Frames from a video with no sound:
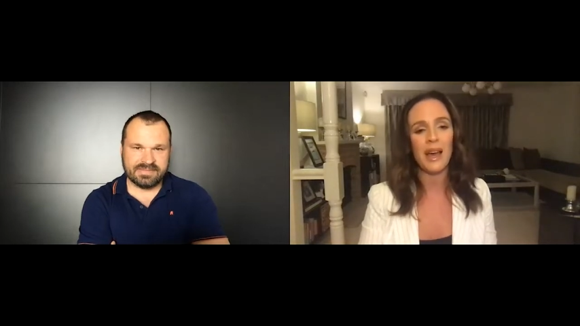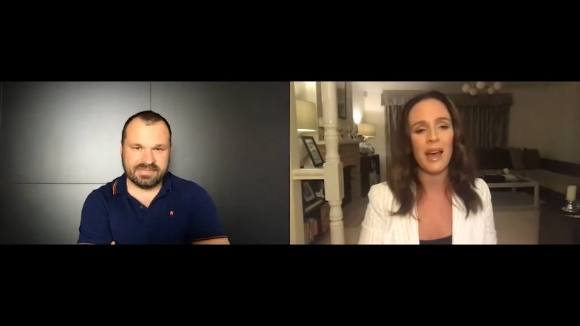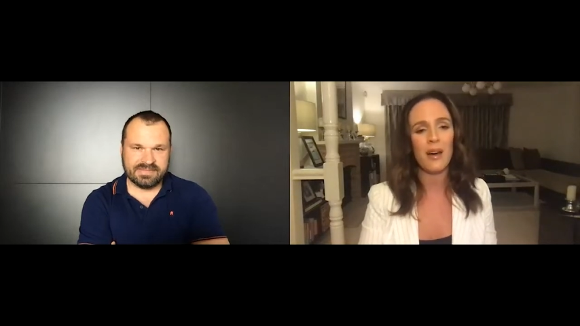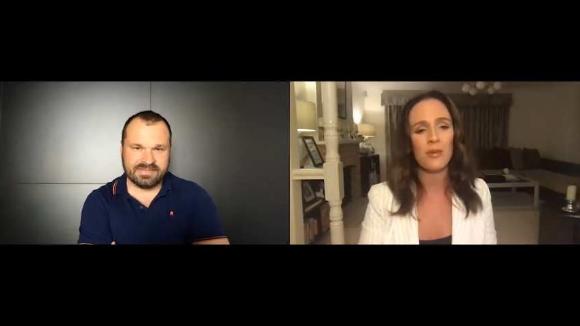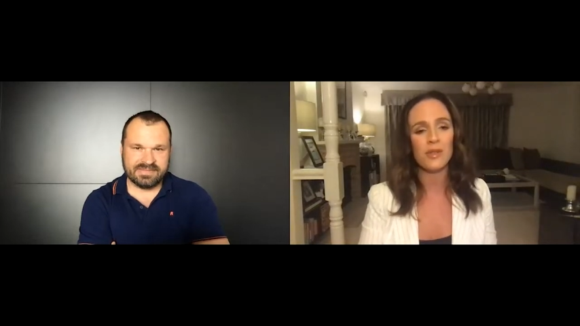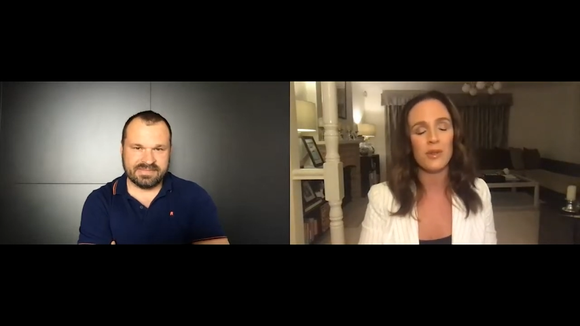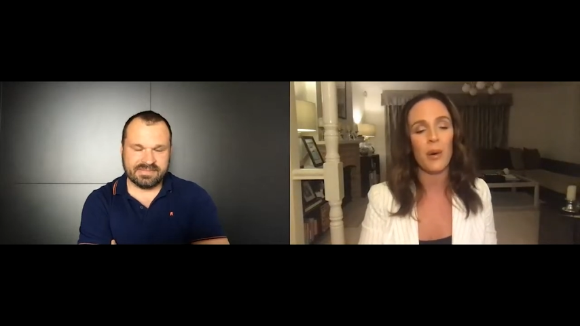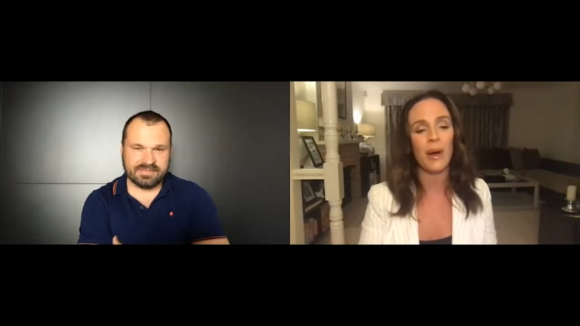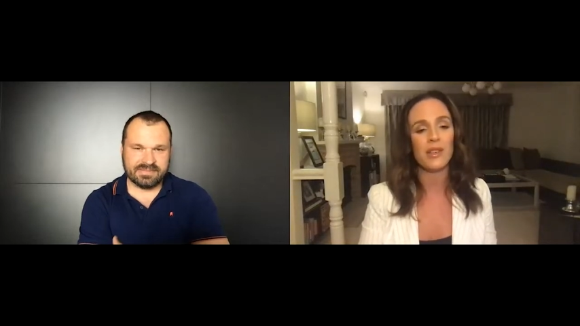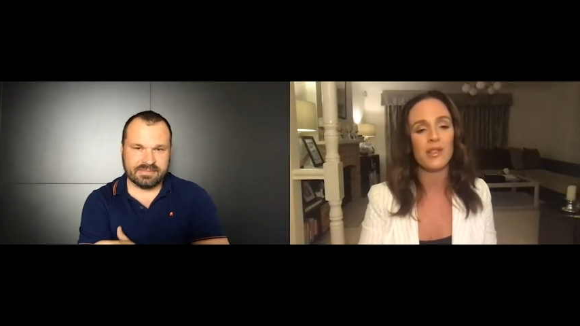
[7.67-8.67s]
Speaker 1: How has
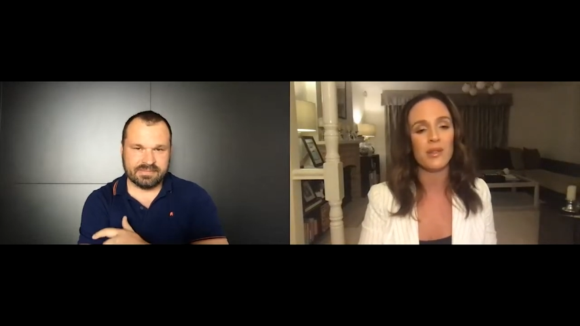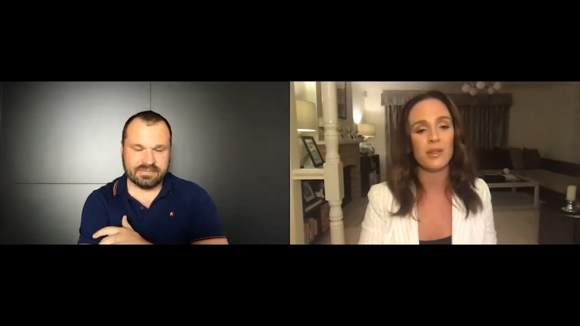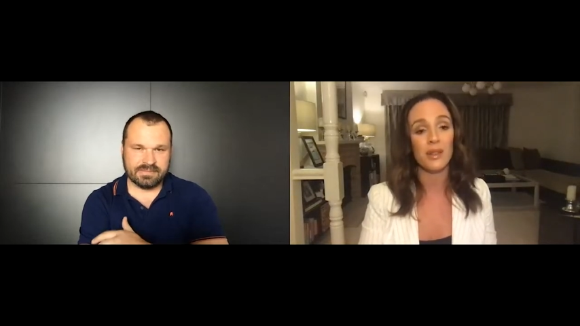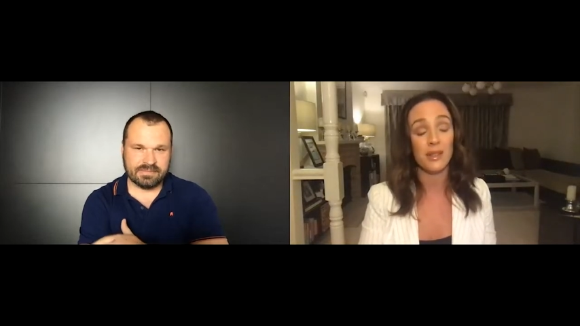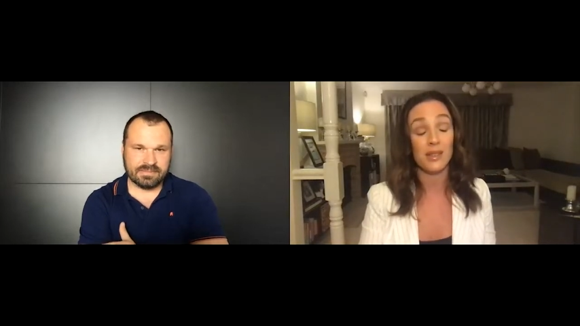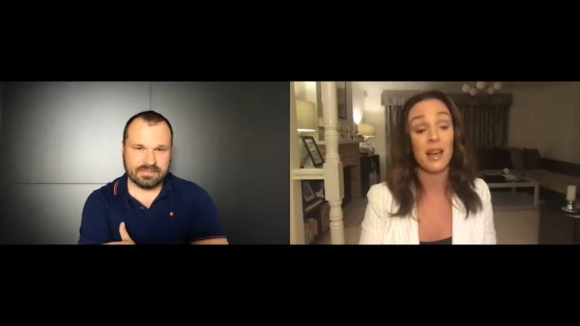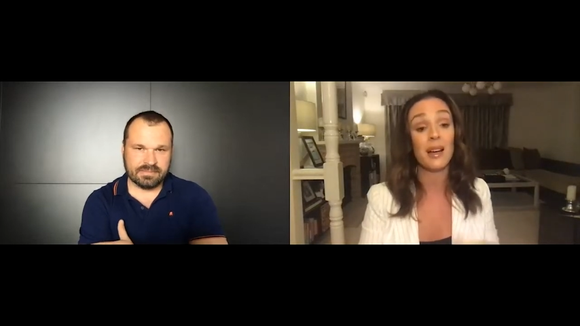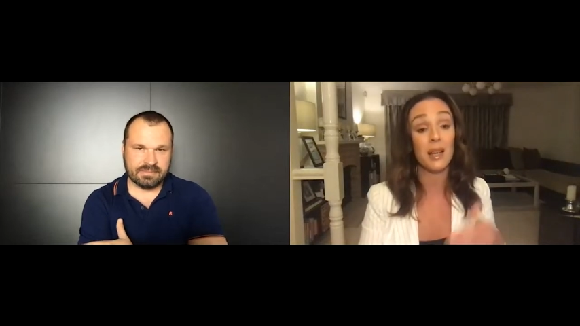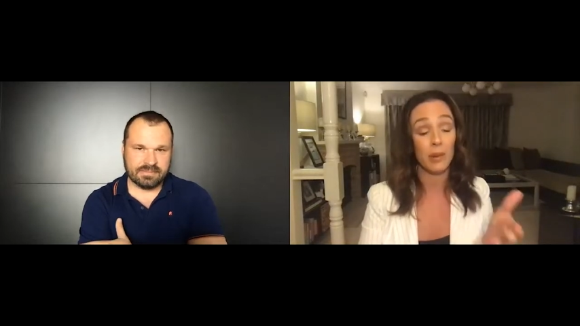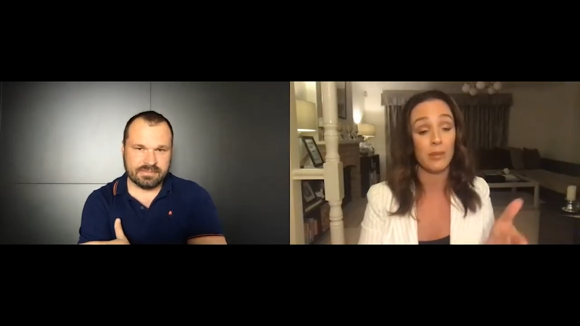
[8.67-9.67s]
Croatia and, and
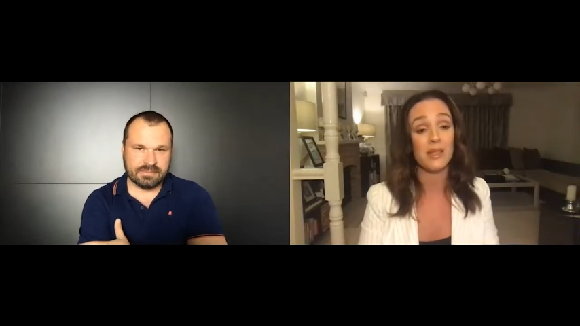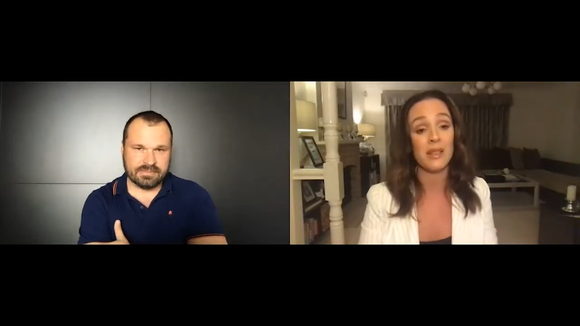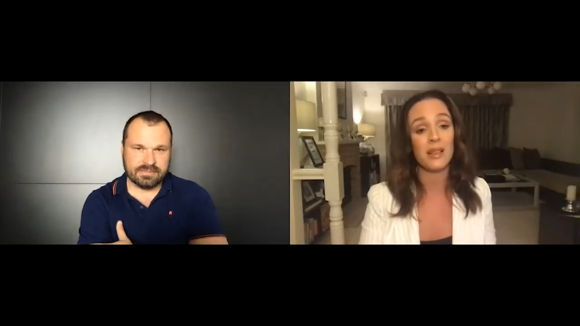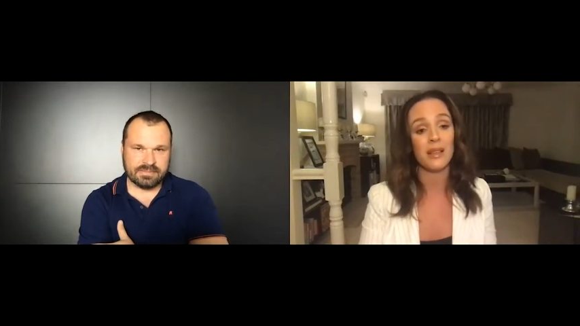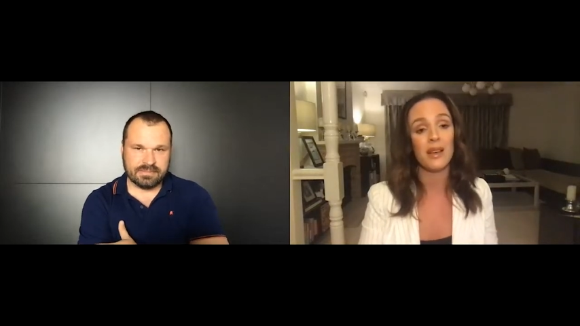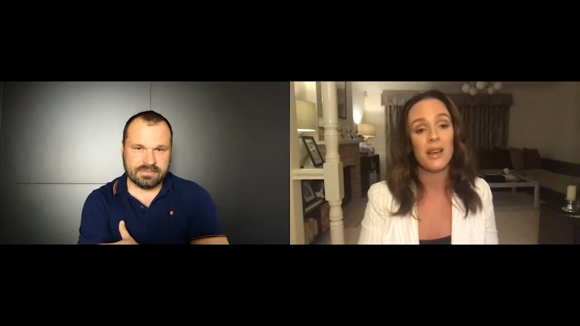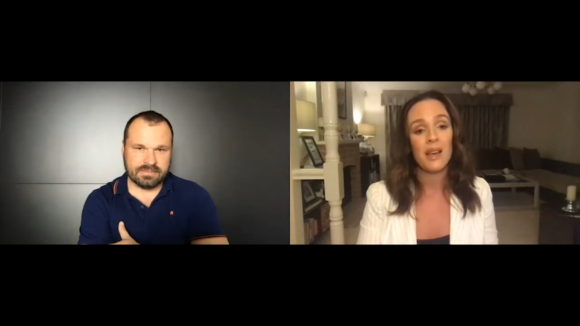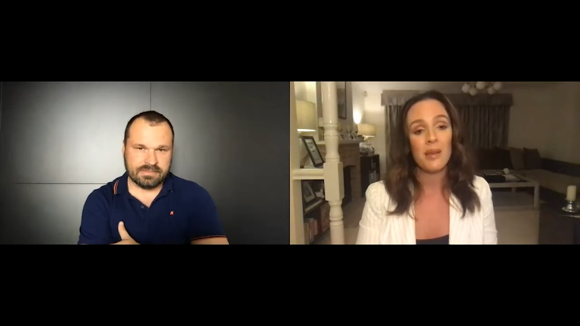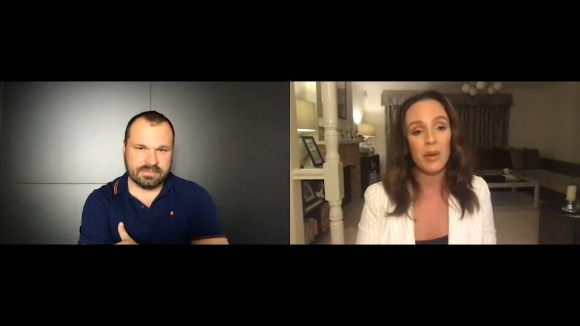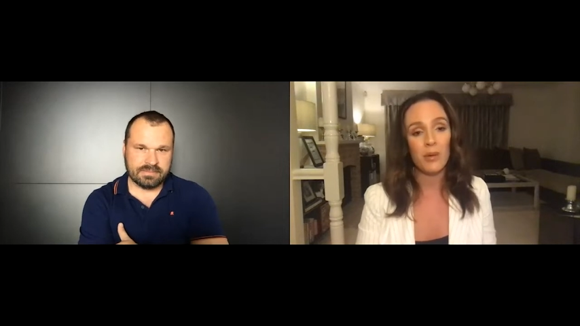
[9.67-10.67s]
Zagreb in particular
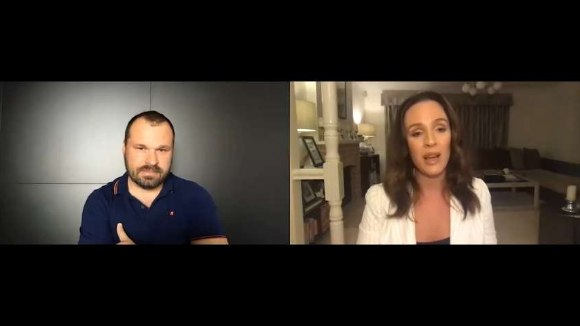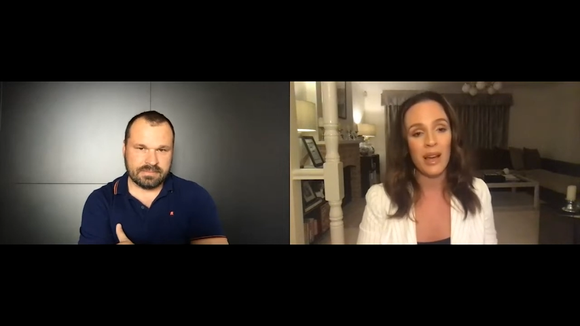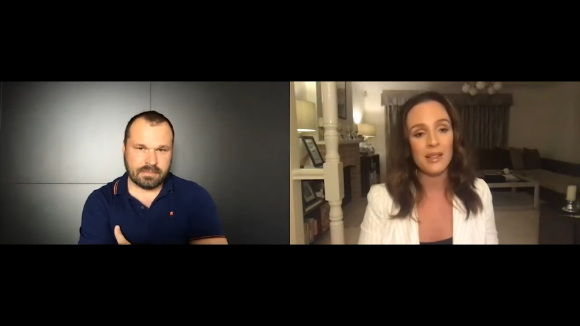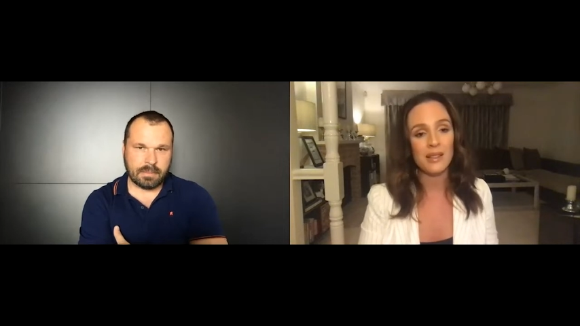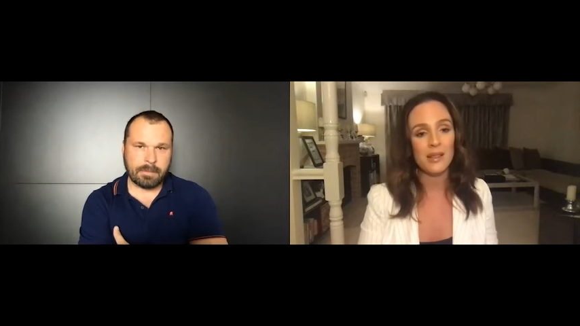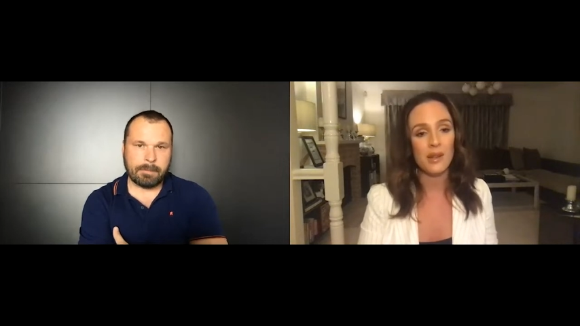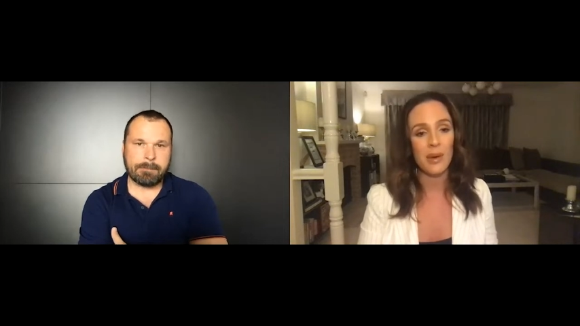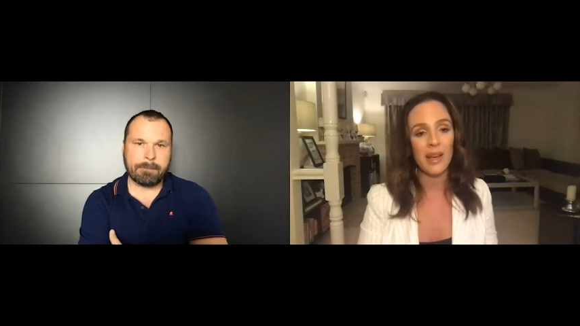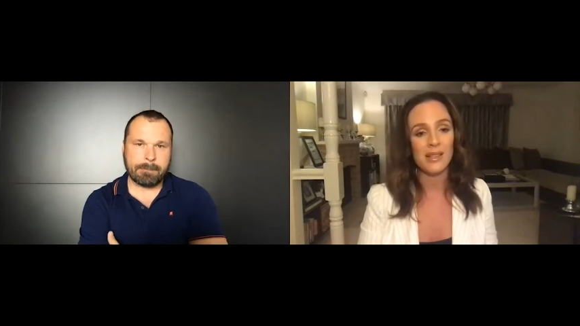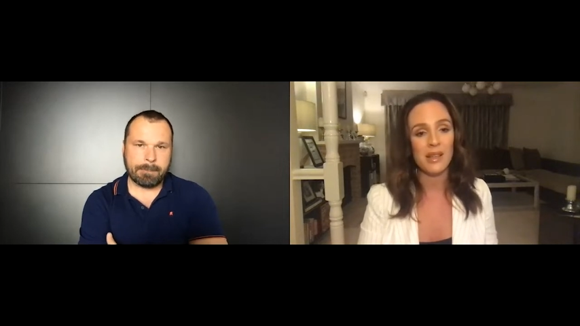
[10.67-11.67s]
been reacting to the
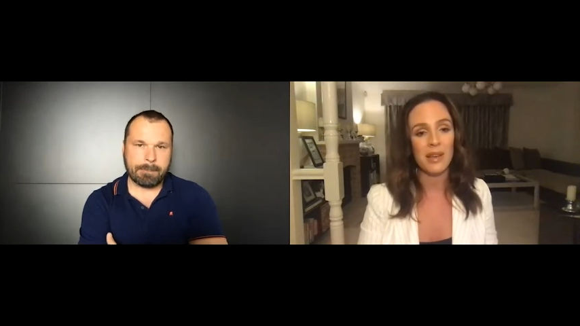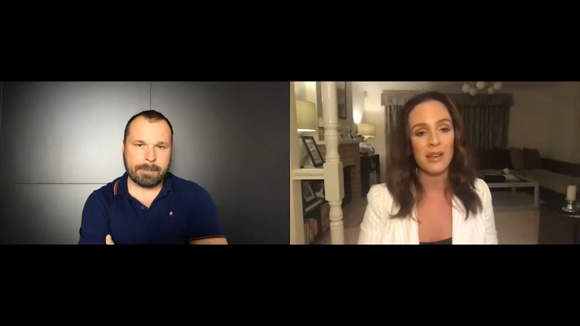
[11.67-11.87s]
pandemic?